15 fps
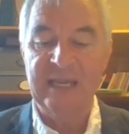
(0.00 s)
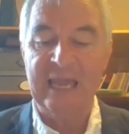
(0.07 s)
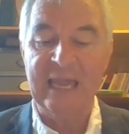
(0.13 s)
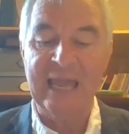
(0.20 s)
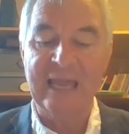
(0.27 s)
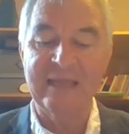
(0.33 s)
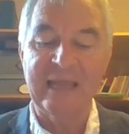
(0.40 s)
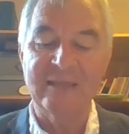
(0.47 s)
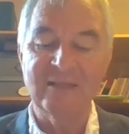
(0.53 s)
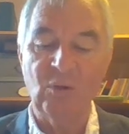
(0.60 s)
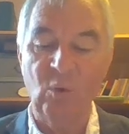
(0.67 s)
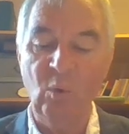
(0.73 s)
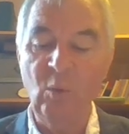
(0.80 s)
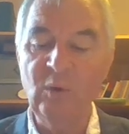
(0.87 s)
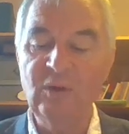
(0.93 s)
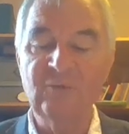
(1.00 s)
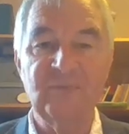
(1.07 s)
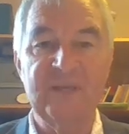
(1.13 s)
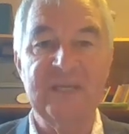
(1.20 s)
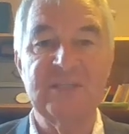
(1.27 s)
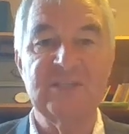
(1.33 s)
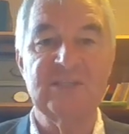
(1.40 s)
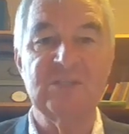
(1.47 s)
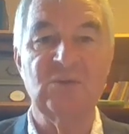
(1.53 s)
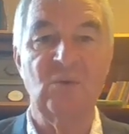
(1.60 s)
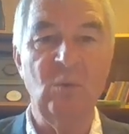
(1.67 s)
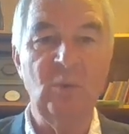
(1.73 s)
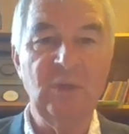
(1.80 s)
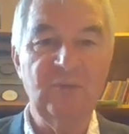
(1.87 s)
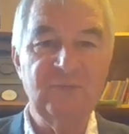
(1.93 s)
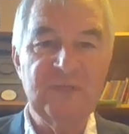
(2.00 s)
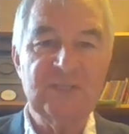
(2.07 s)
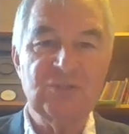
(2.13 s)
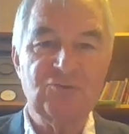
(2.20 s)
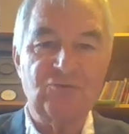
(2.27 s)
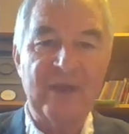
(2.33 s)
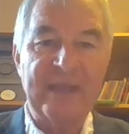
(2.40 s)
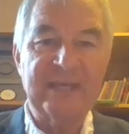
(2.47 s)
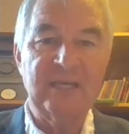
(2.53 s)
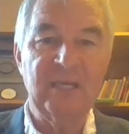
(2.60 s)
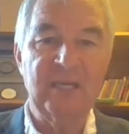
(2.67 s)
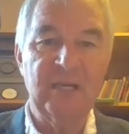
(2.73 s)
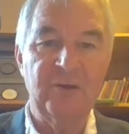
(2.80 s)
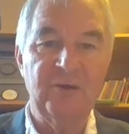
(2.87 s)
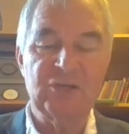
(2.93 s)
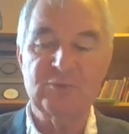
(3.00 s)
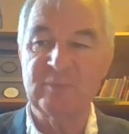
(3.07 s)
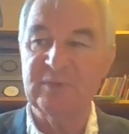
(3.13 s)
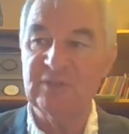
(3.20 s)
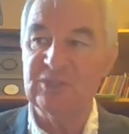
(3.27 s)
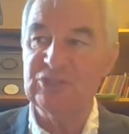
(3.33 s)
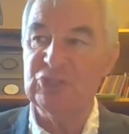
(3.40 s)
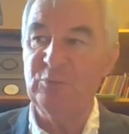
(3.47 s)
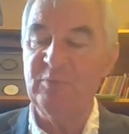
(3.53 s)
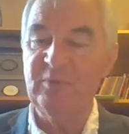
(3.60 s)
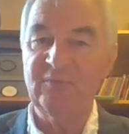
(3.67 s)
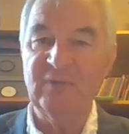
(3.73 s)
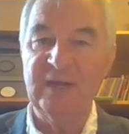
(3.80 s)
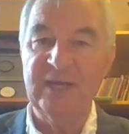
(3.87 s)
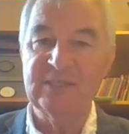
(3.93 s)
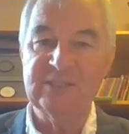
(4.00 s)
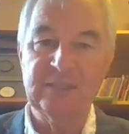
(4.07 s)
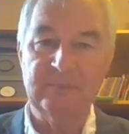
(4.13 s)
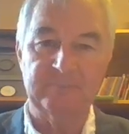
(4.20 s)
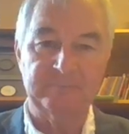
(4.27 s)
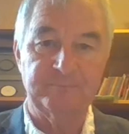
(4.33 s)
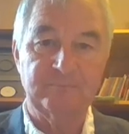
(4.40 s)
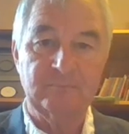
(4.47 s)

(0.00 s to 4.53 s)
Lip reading: And all of this great encouragement, the supervisor,